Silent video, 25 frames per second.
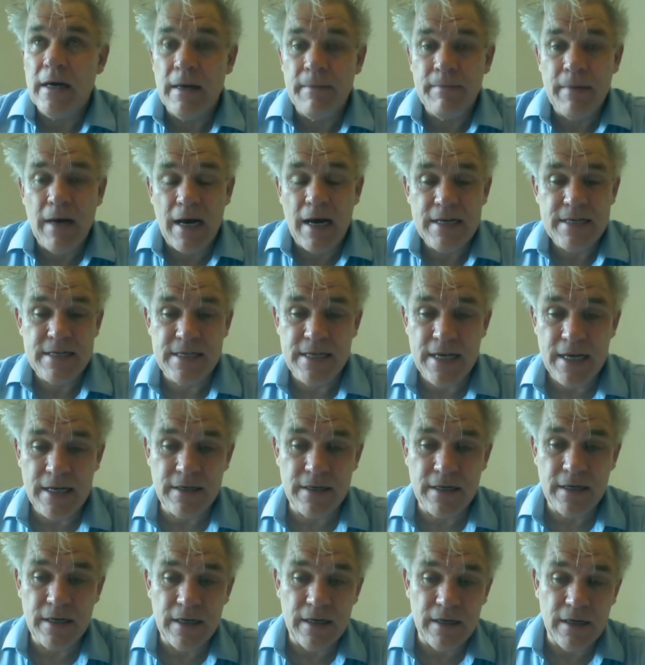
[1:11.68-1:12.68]
I
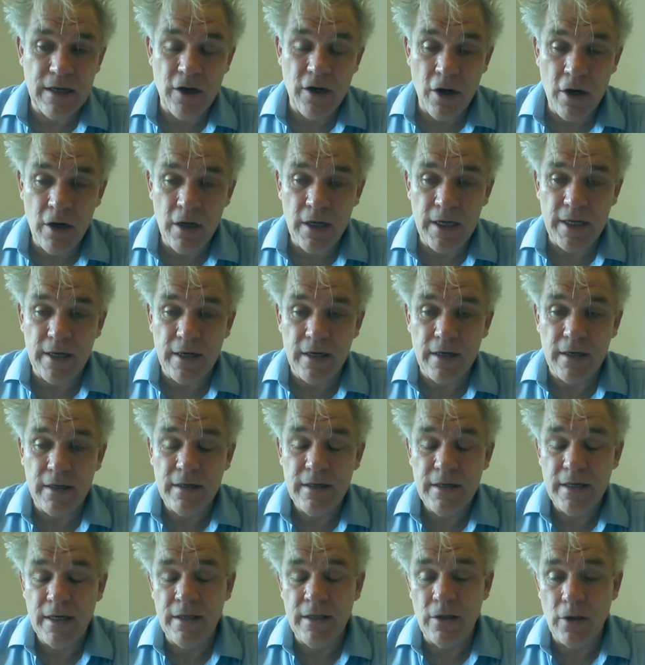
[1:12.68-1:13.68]
said earlier
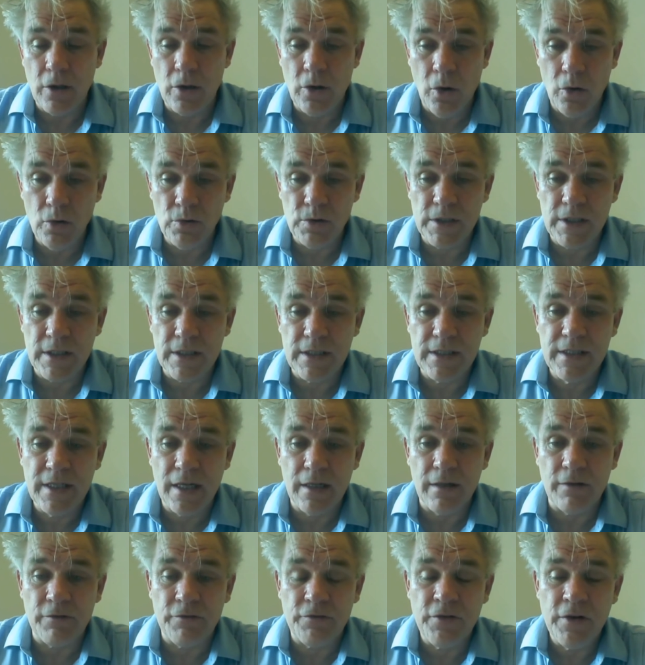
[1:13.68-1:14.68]
in the course
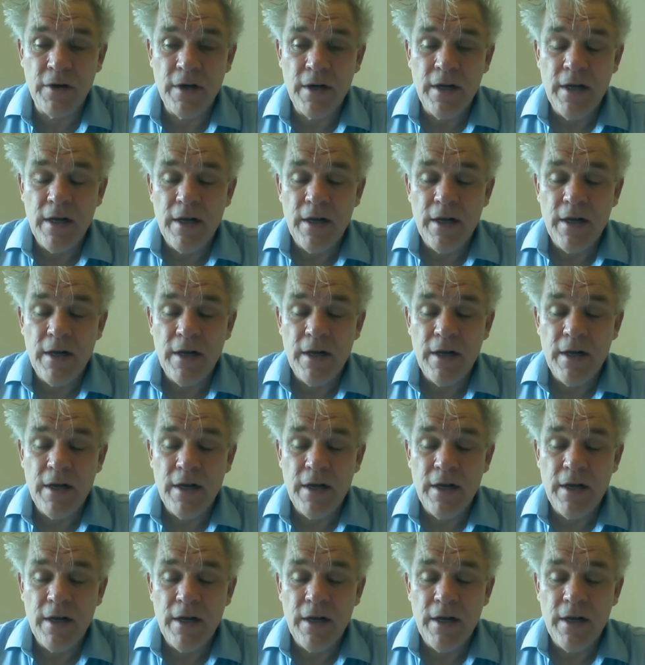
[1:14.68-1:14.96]
itself